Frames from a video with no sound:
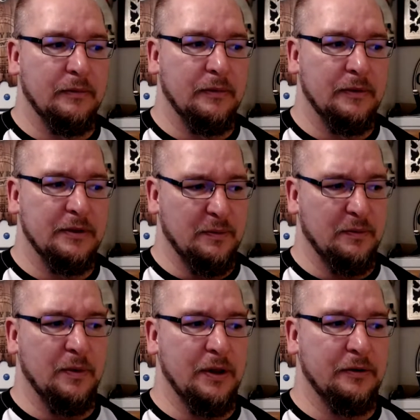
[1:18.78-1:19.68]
is it
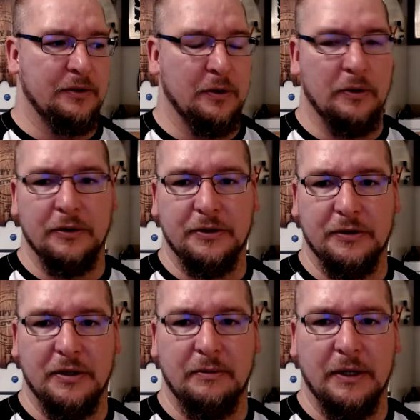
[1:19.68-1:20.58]
Withered Souls or
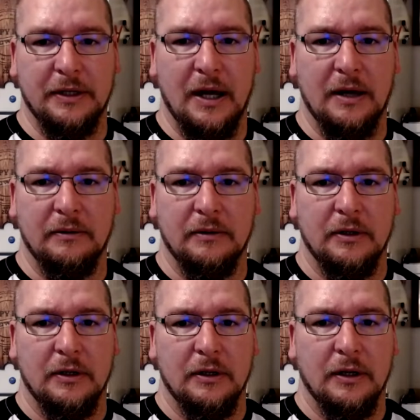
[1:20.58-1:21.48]
something like that?
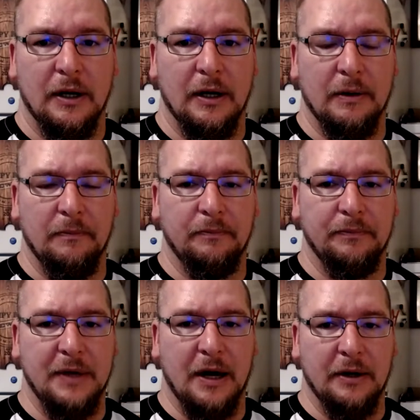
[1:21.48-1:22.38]

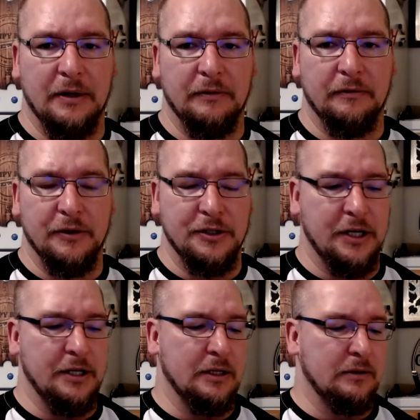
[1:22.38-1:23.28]
Down in
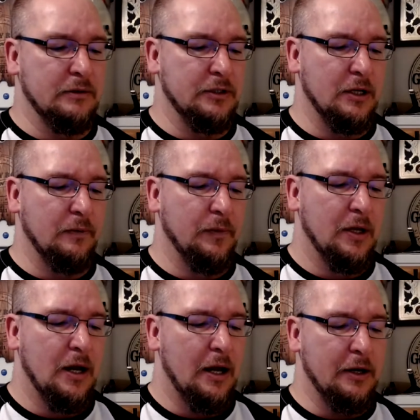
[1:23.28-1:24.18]
Virginia. So
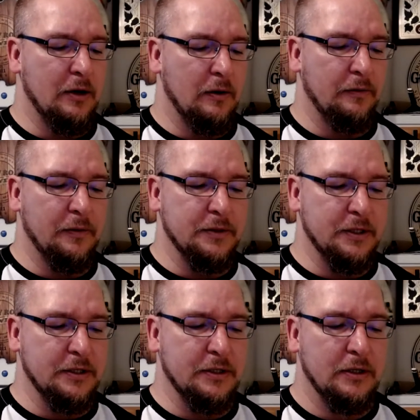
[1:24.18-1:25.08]
I didn't know if it was
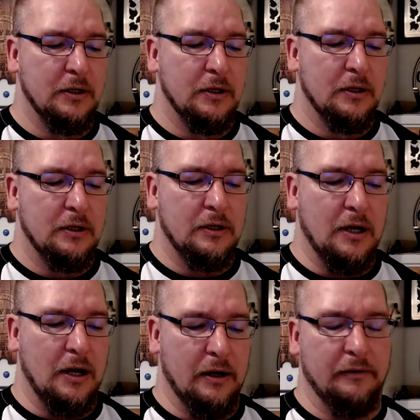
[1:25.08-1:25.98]
this
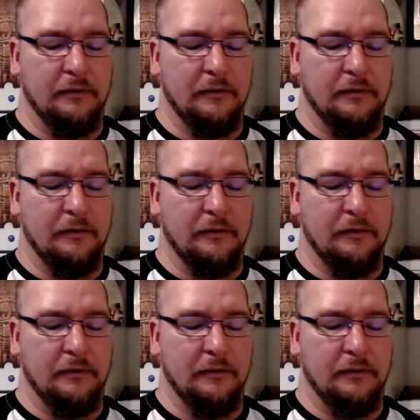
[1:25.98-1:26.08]
kind of